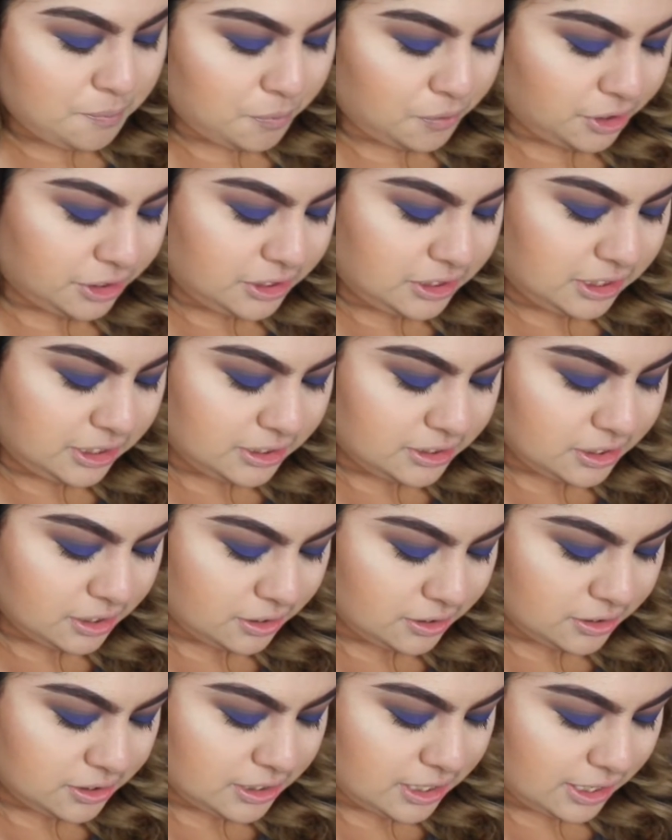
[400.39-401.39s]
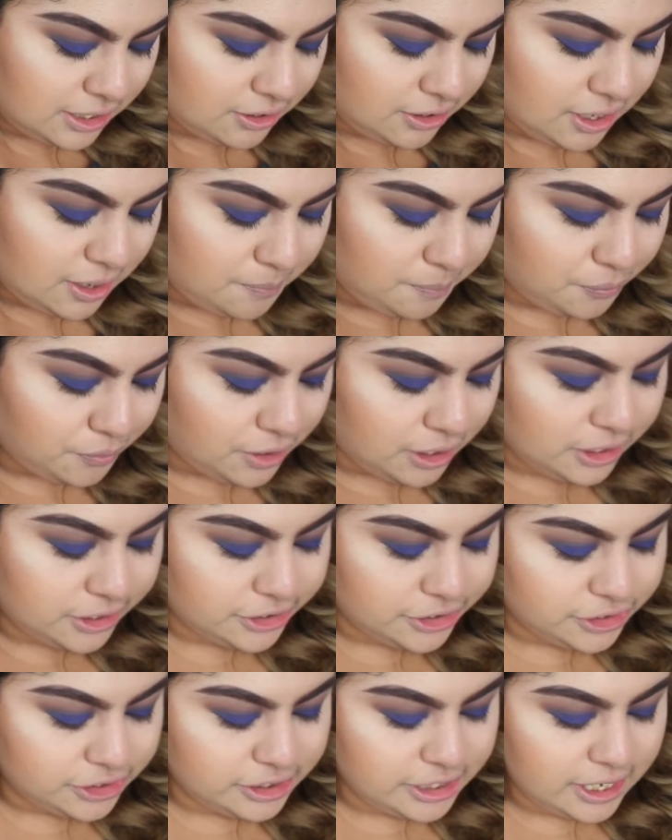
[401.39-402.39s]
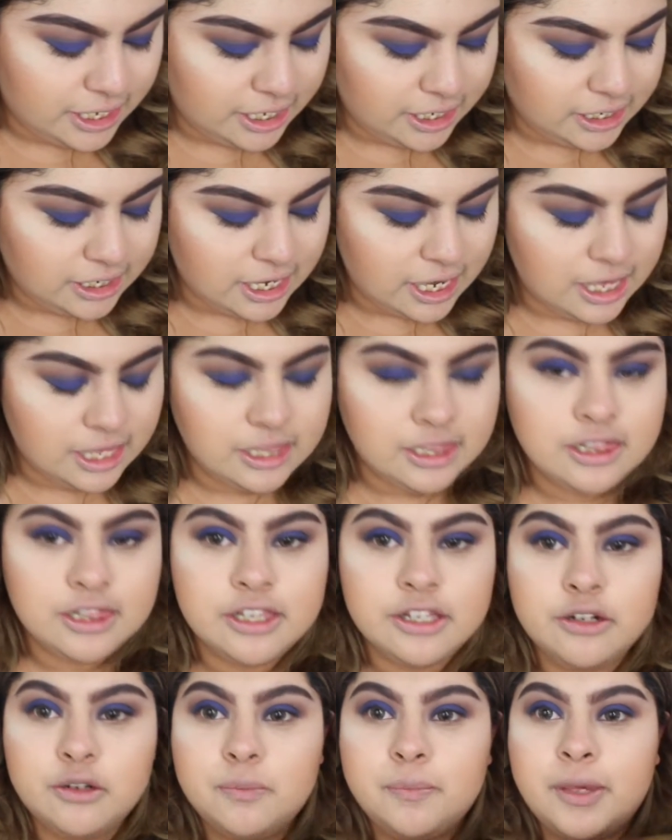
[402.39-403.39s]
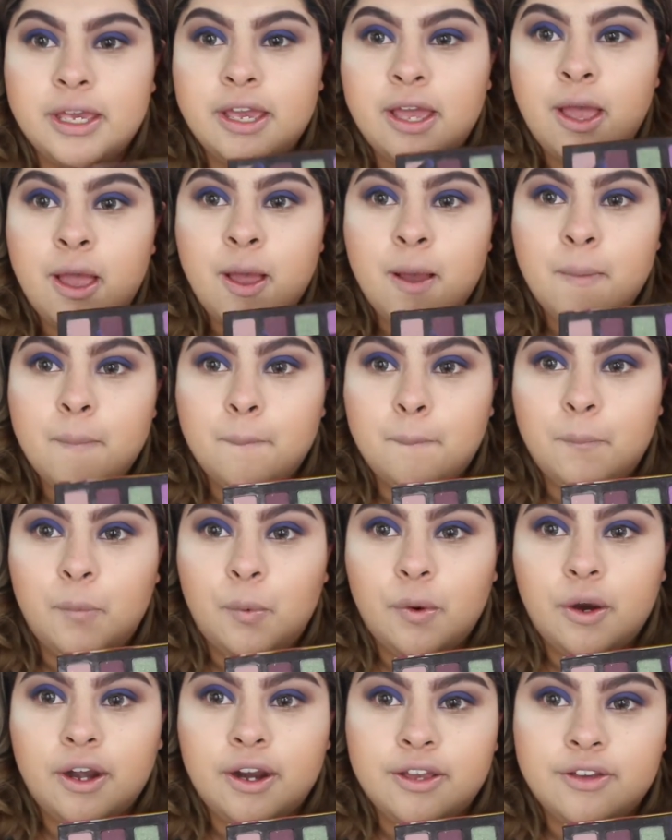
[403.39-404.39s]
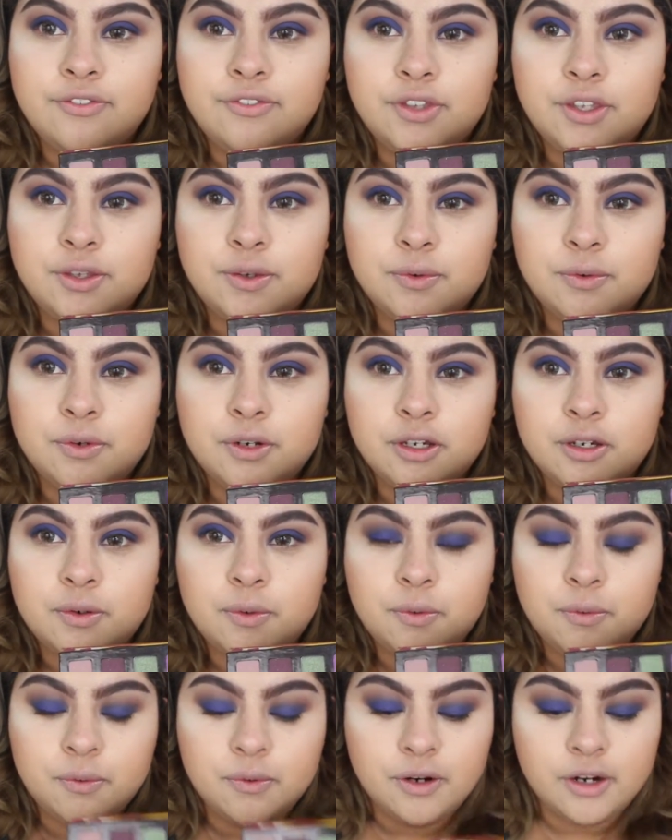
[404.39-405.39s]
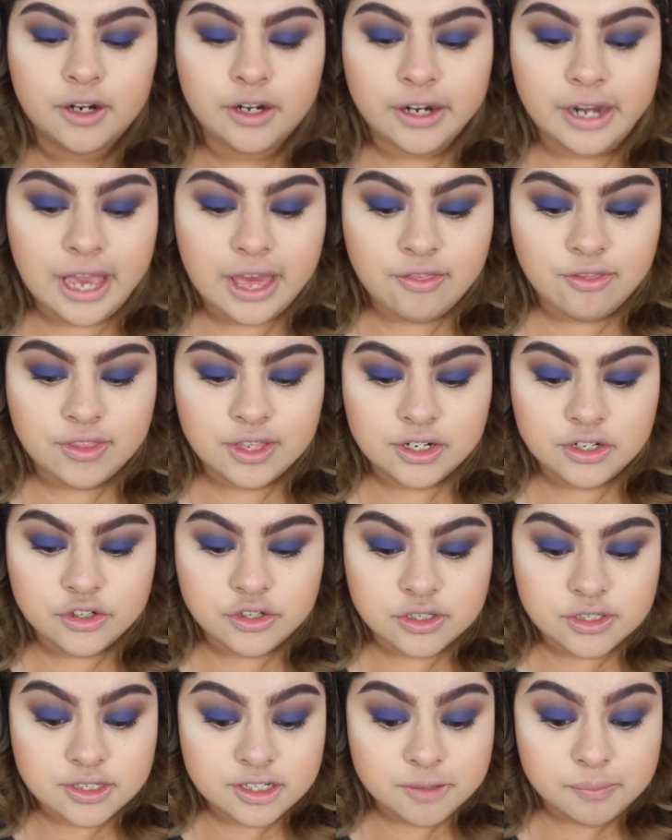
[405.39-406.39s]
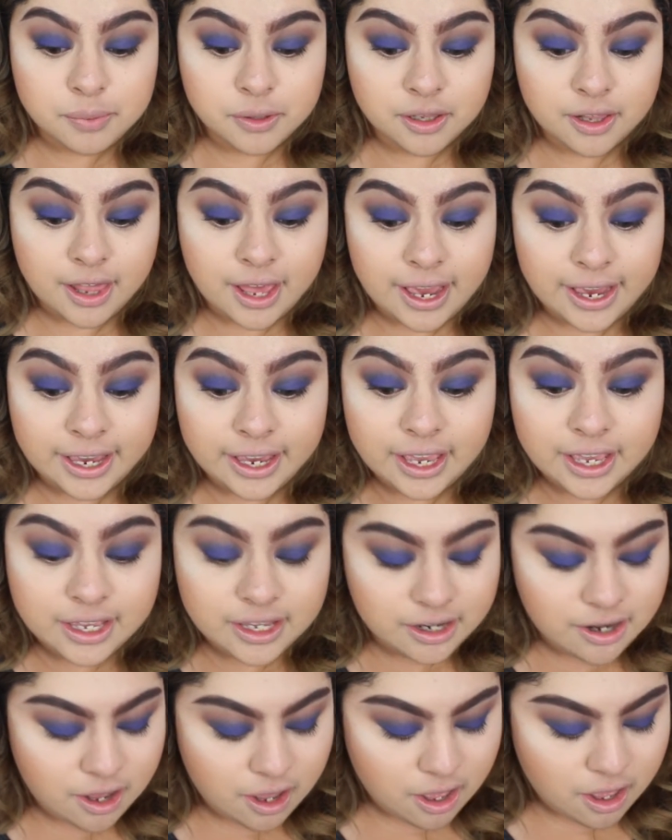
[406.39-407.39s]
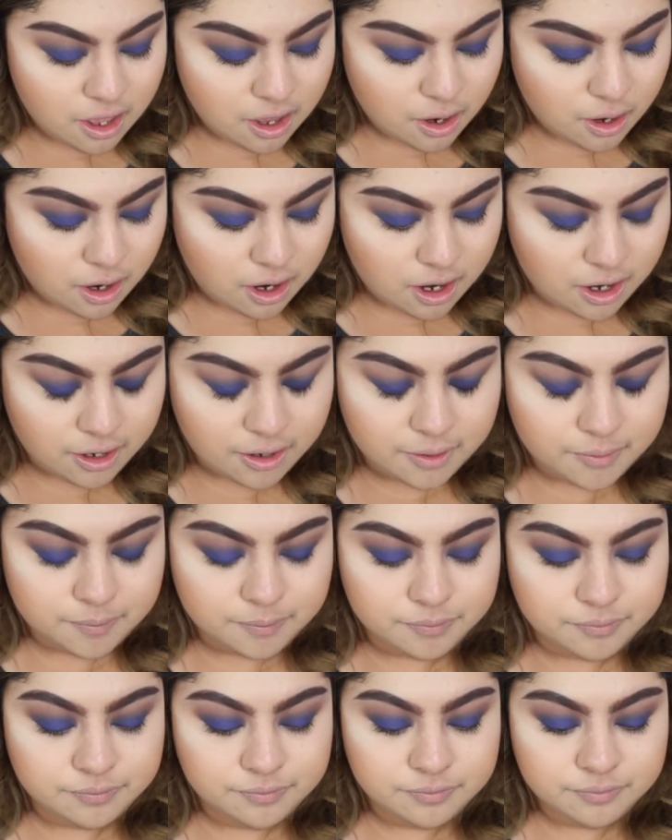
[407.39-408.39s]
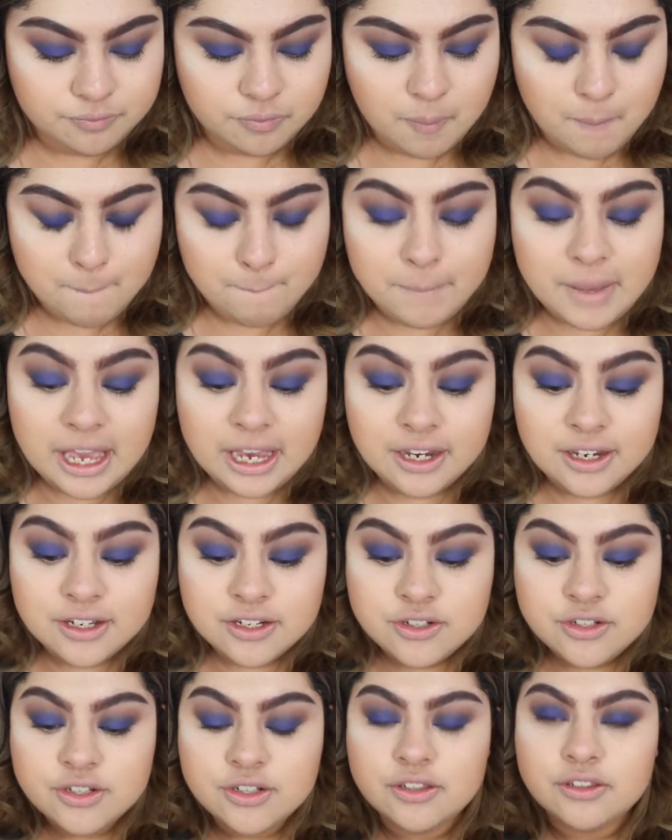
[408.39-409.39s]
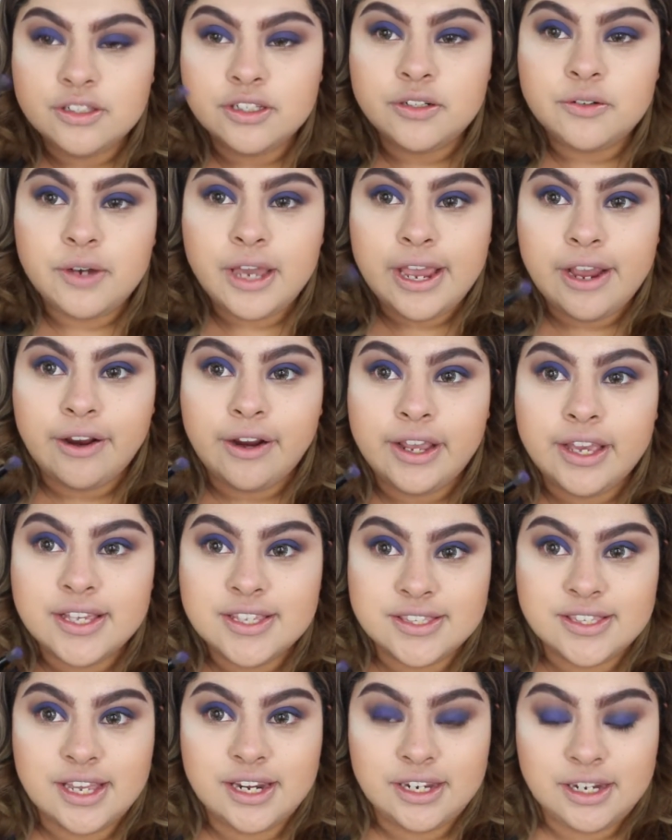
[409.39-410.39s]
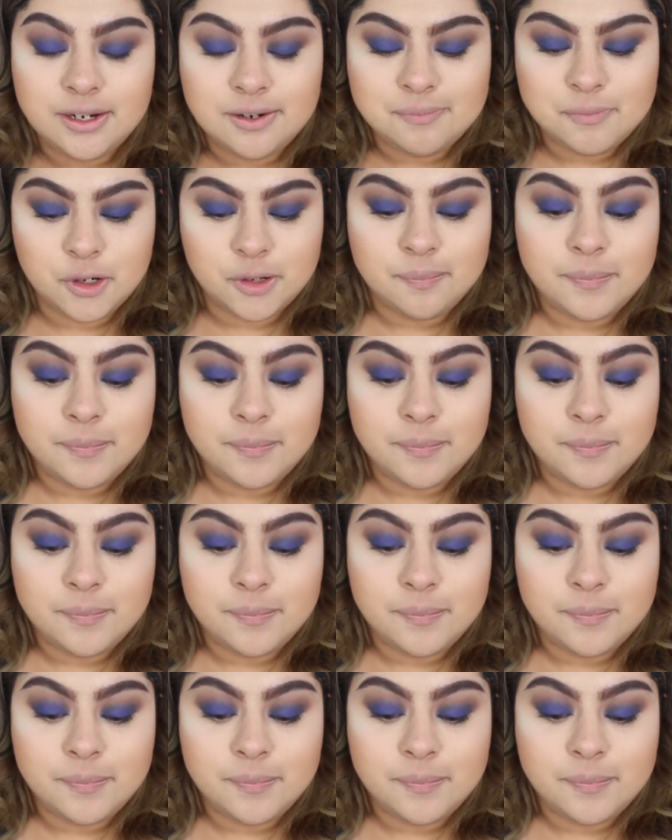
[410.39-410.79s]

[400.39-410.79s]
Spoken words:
more detailed side of that brush, take a little bit more of unicorn, and then just apply it back into little areas that need more